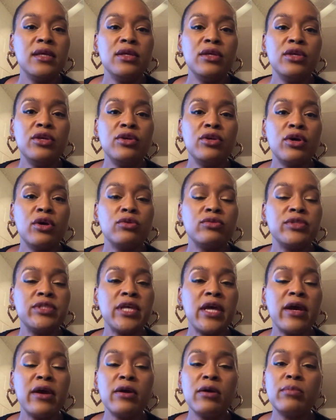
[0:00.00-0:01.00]
you know,
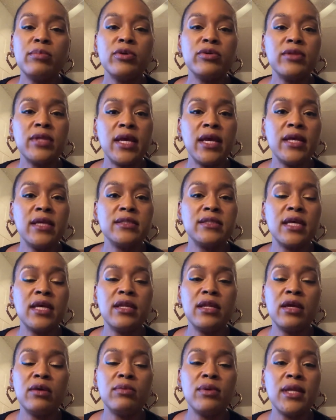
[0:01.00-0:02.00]
terrible things
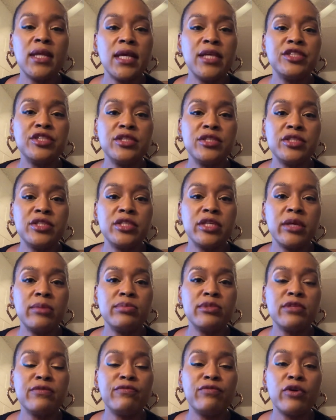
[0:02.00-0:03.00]
in their
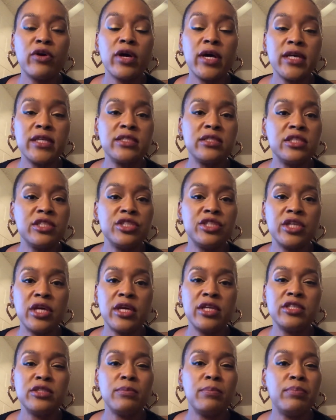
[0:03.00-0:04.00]
relationships for us to
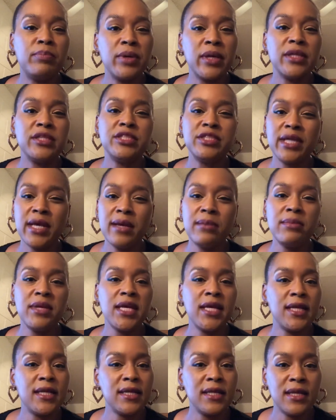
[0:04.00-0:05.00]
judge. But
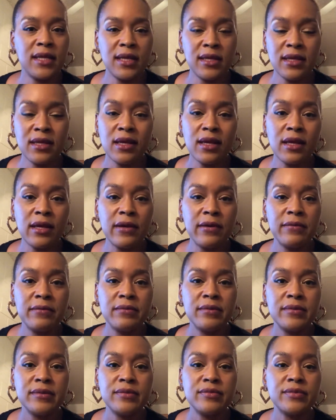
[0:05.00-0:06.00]
Jamie and Nikki,
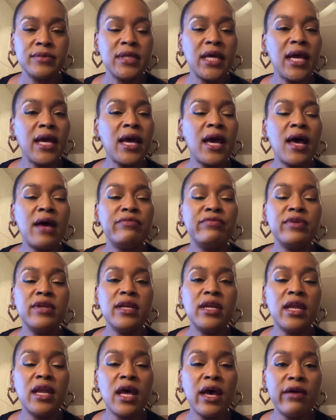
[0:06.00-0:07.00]
they have
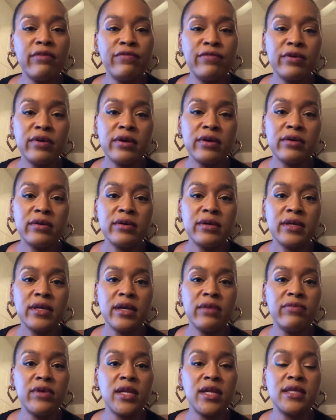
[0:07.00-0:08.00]
never
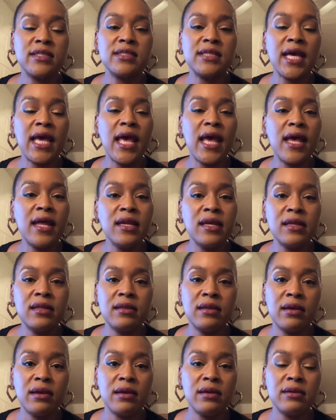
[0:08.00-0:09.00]
given us
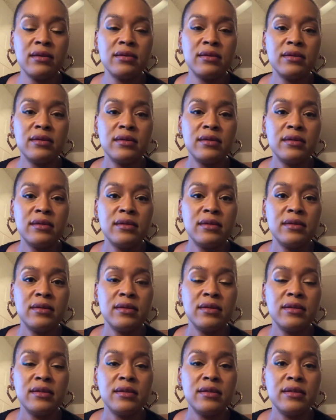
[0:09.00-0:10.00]
anything
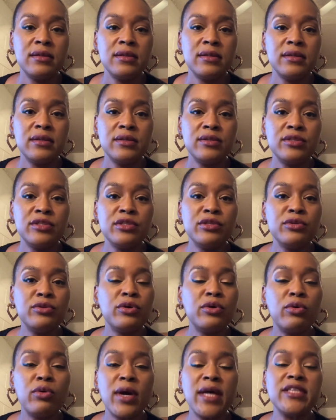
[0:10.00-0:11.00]
to
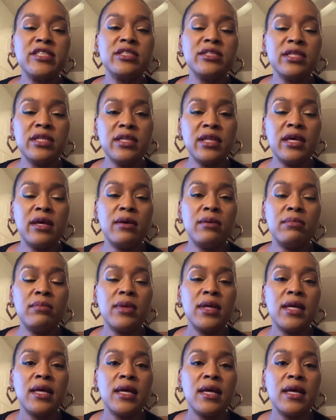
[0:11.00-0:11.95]
question them